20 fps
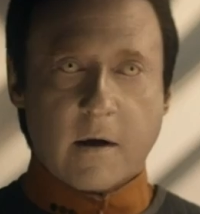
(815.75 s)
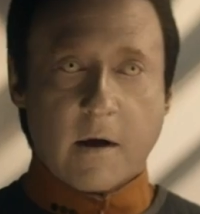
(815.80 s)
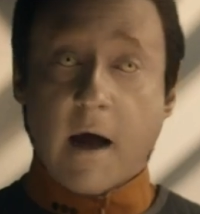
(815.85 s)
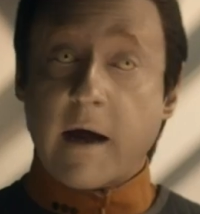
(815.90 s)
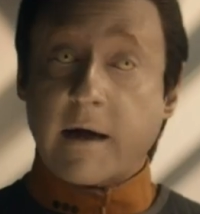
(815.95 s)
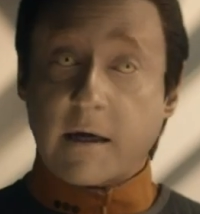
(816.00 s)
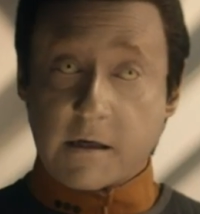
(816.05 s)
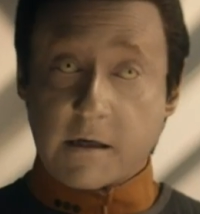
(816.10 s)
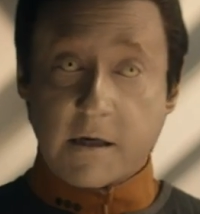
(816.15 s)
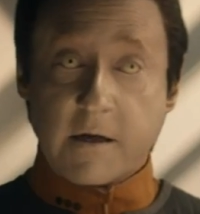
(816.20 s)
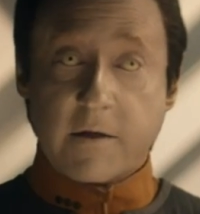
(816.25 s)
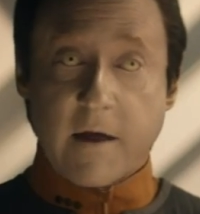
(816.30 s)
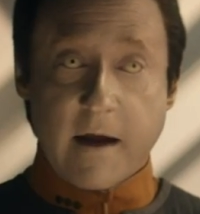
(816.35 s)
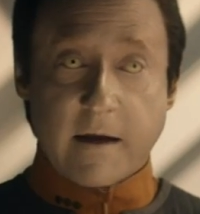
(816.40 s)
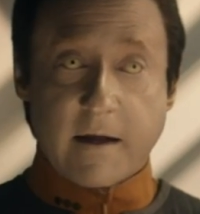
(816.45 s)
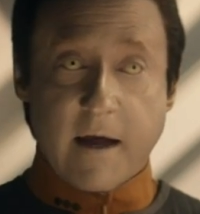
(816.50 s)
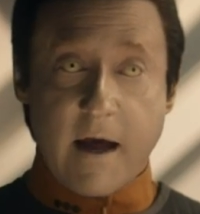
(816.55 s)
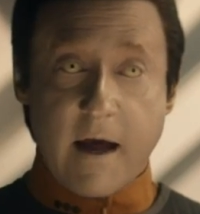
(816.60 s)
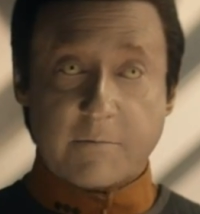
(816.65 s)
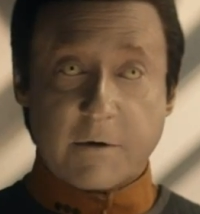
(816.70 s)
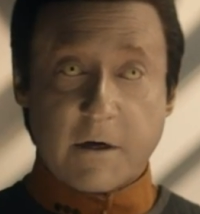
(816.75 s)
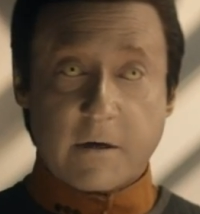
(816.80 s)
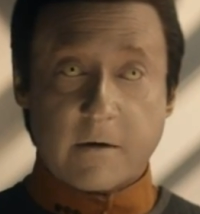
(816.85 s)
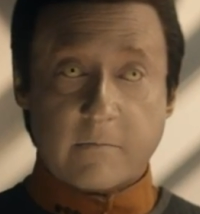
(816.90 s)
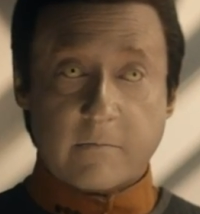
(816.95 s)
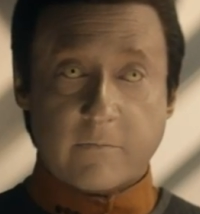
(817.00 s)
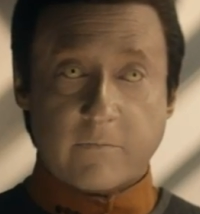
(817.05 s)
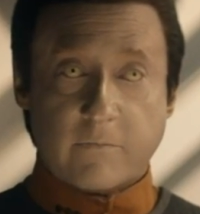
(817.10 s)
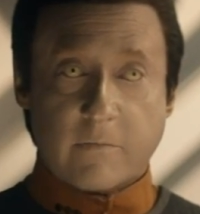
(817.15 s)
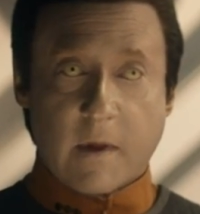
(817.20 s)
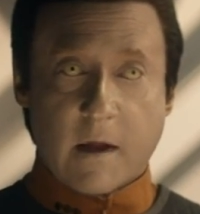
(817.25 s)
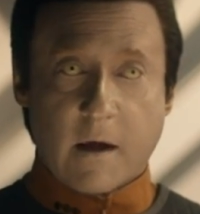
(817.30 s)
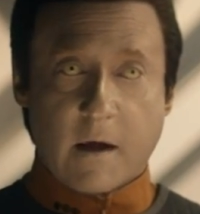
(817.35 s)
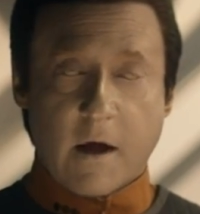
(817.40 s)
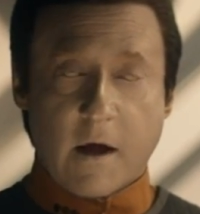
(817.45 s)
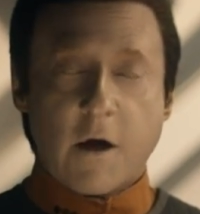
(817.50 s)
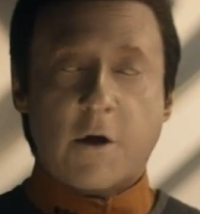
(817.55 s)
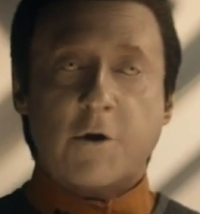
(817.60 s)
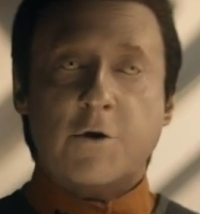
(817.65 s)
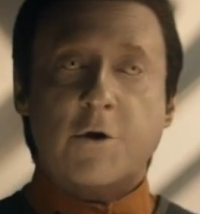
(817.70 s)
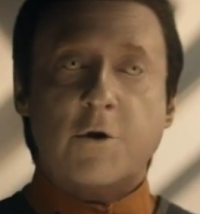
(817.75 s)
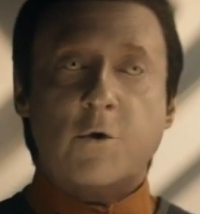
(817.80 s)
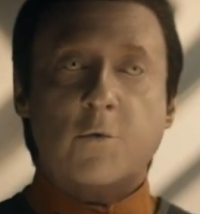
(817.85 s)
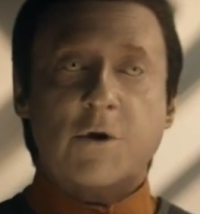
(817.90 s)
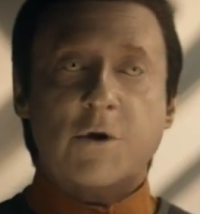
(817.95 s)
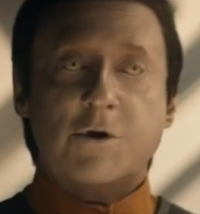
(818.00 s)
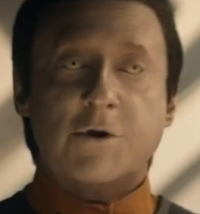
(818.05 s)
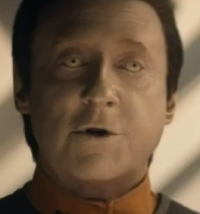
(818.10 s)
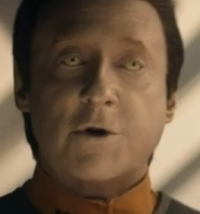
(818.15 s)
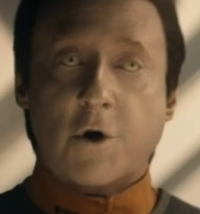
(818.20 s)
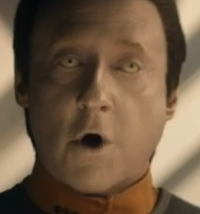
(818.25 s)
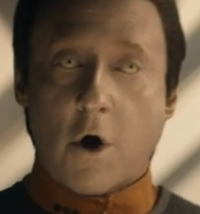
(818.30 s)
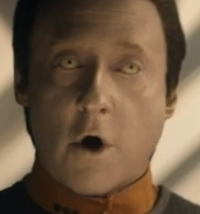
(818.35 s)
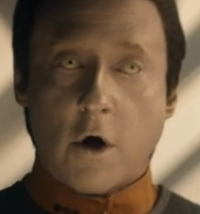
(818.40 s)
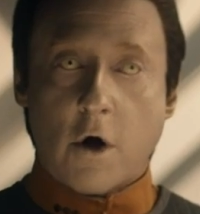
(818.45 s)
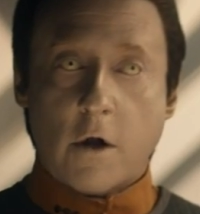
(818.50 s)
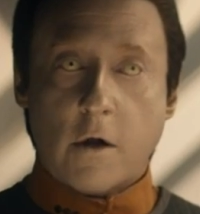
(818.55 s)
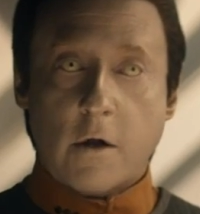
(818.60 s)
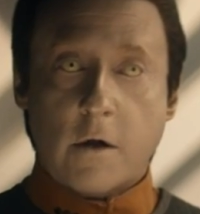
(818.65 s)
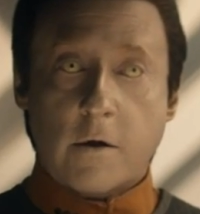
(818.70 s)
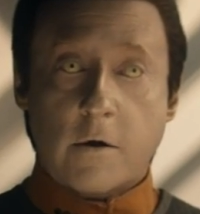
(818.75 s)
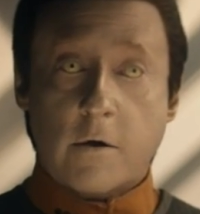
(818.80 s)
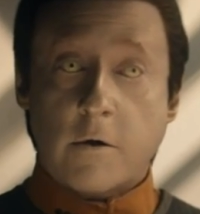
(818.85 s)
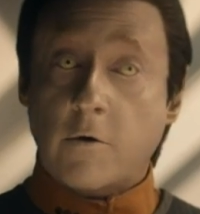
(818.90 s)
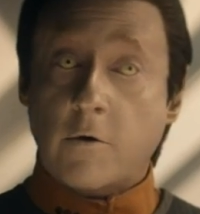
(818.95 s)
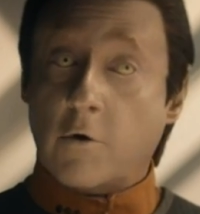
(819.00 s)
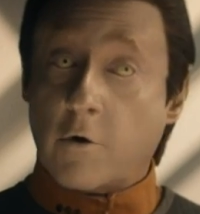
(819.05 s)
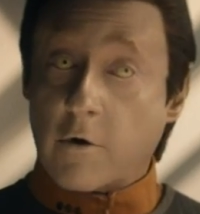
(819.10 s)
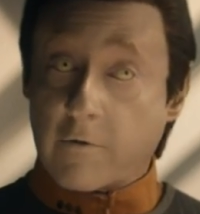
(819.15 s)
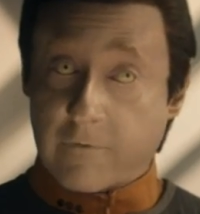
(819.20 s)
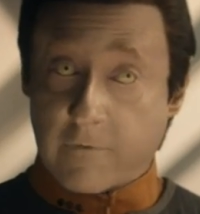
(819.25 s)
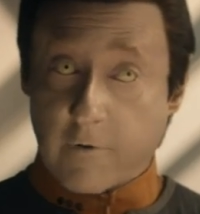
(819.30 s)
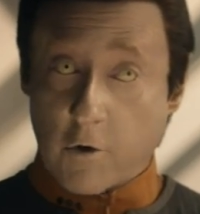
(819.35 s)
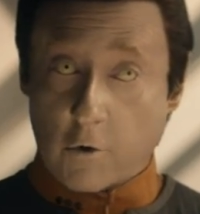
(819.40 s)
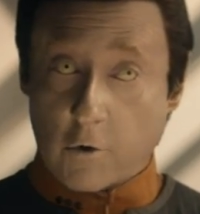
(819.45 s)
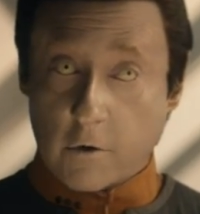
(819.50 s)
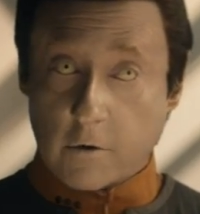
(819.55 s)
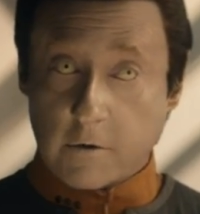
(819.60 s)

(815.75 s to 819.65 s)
And while they're not in his crew anymore, we get the chance to see old